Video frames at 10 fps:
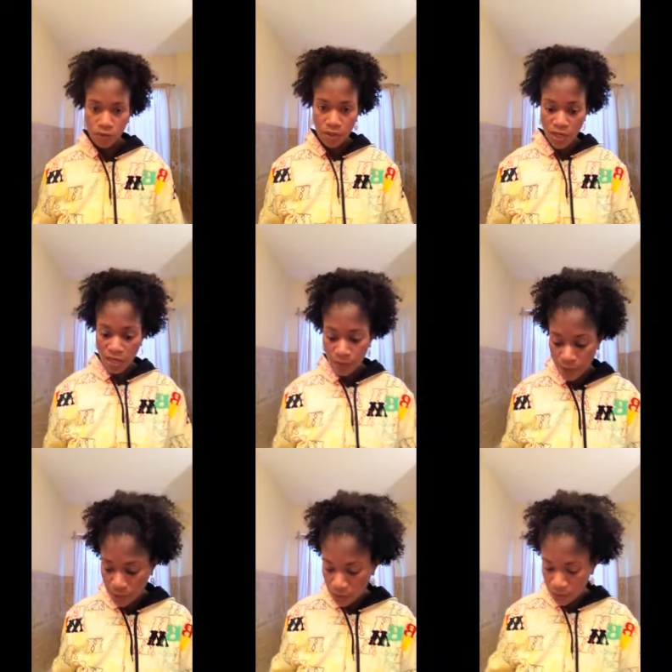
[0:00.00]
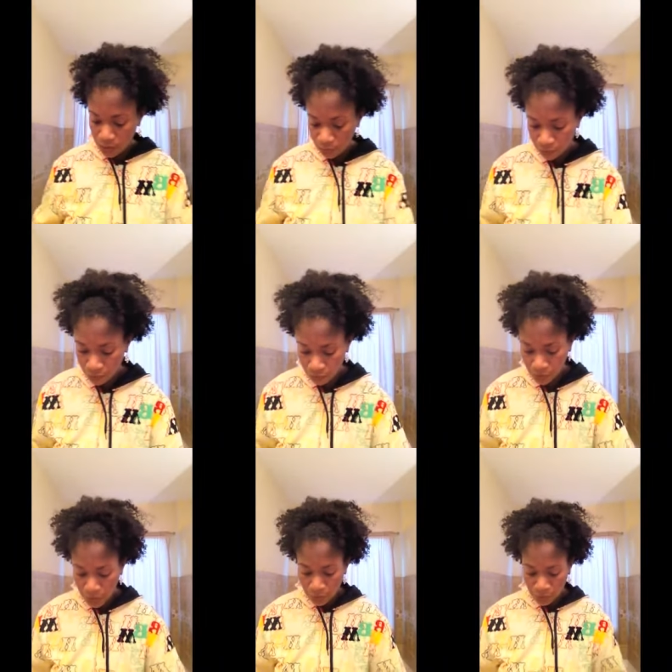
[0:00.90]
what came in
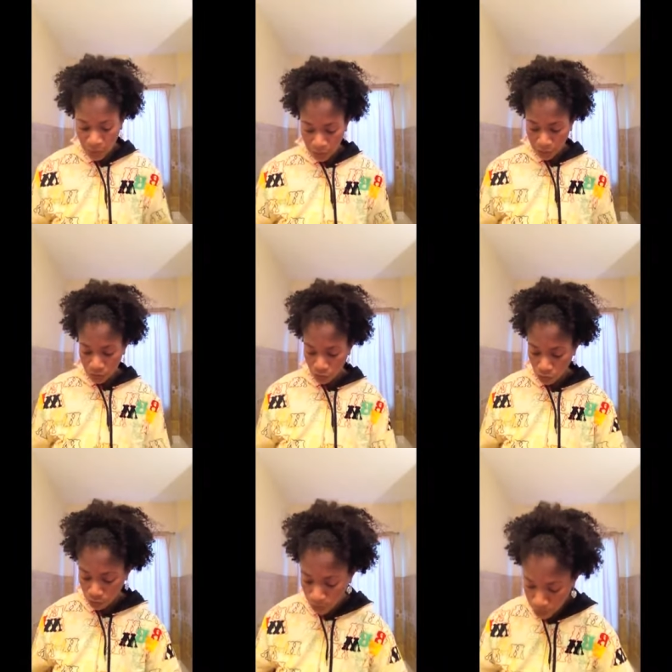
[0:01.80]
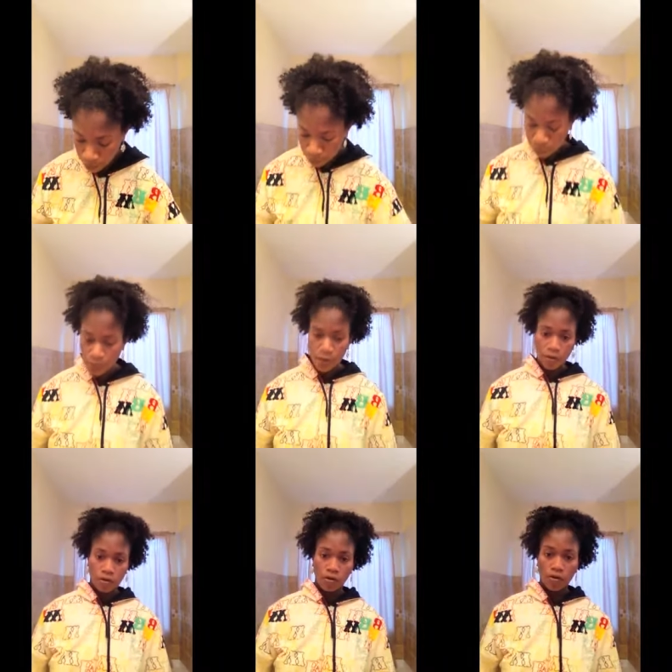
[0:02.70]
the October
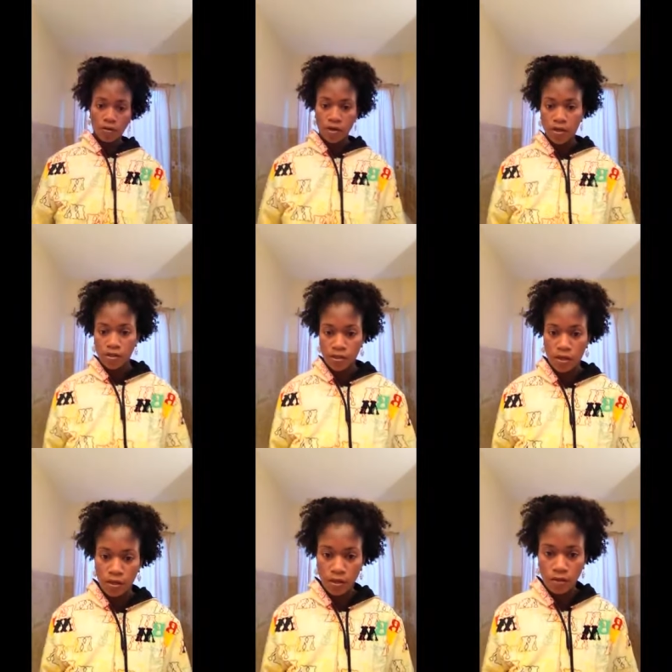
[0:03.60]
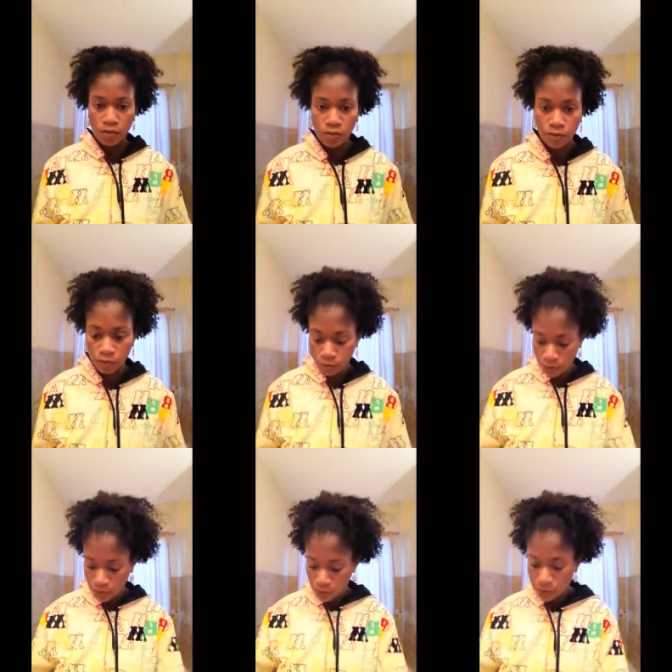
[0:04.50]
curl kit today
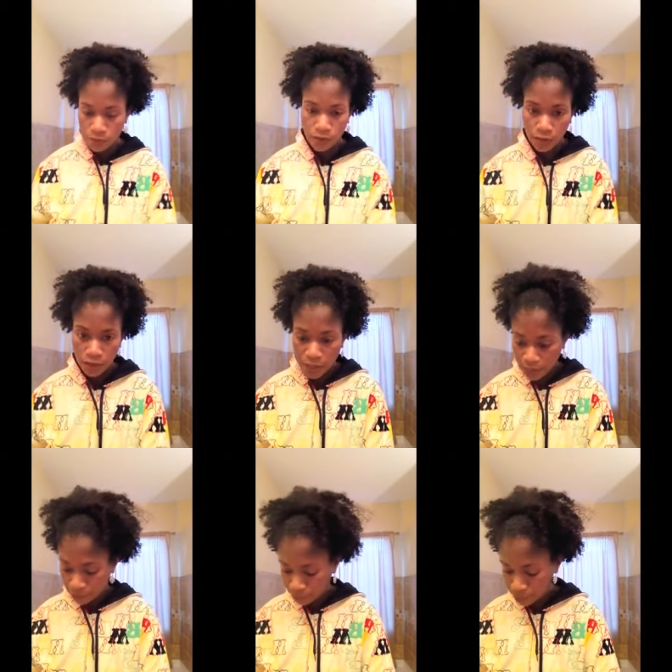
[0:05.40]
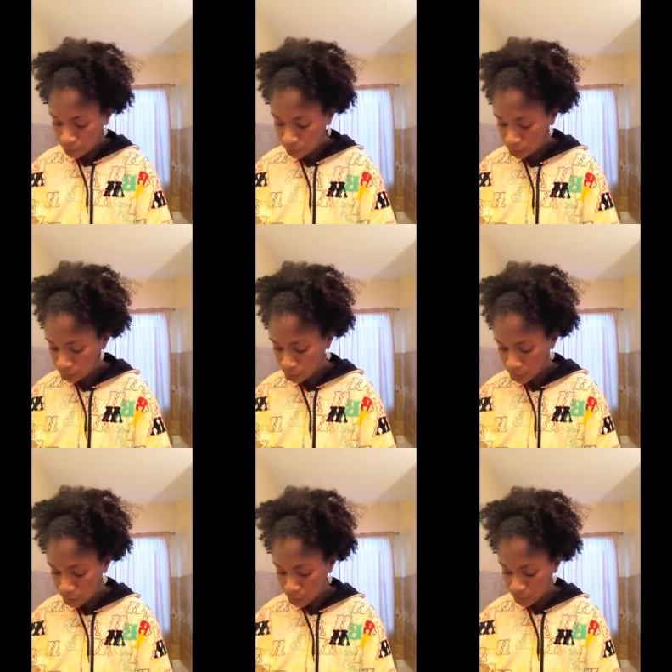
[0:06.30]
that I got.
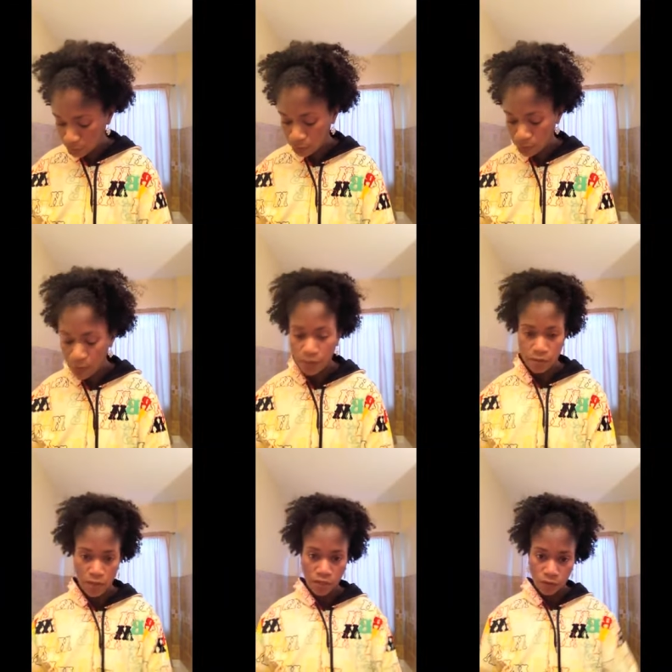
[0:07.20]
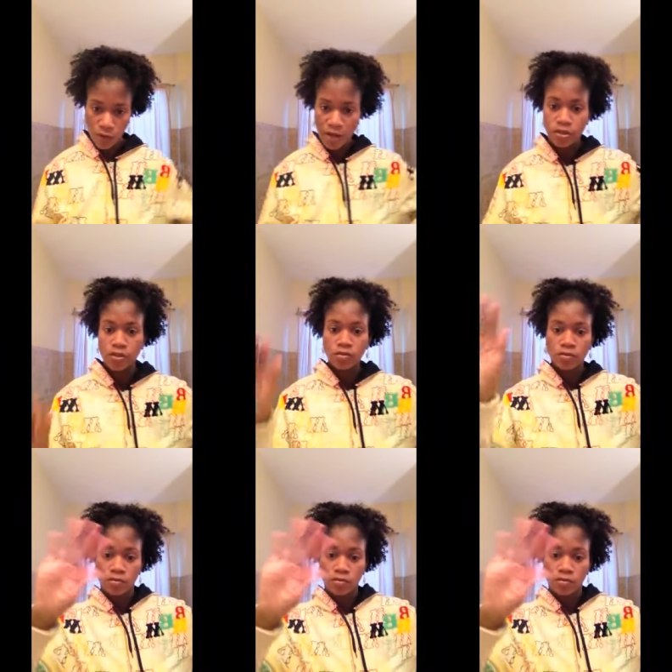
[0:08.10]
And thanks for watching.